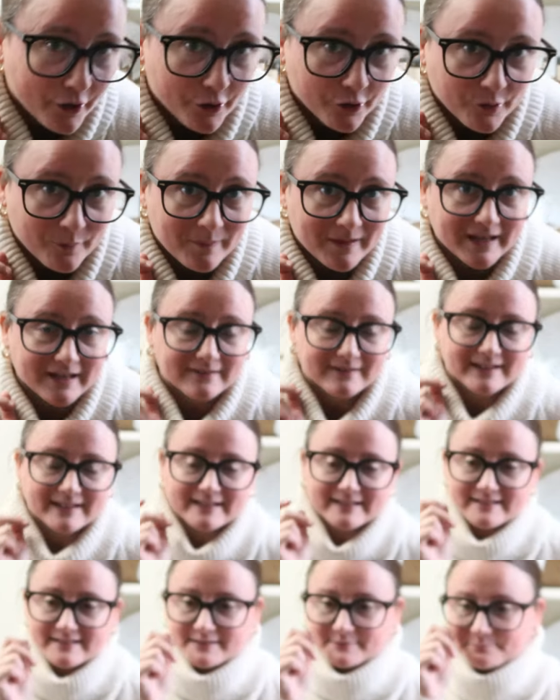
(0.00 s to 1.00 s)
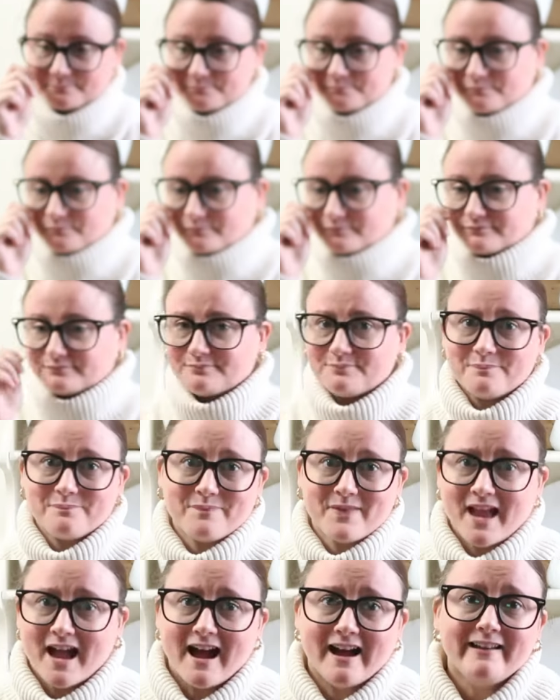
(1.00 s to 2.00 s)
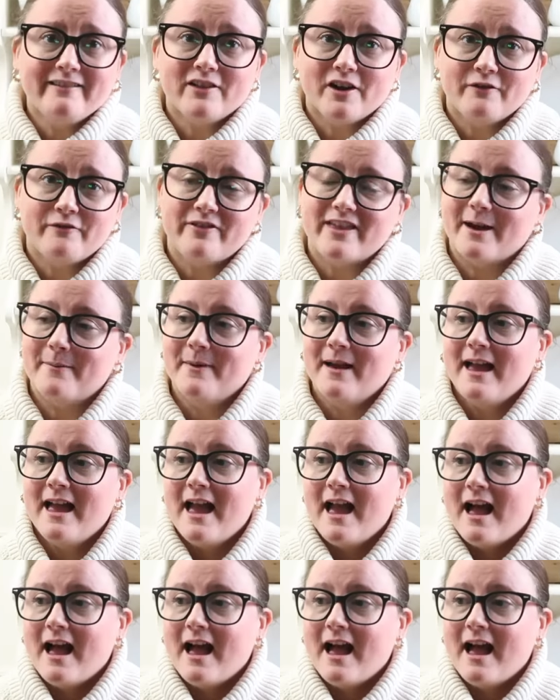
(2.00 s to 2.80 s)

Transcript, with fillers: hoop earrings I love them.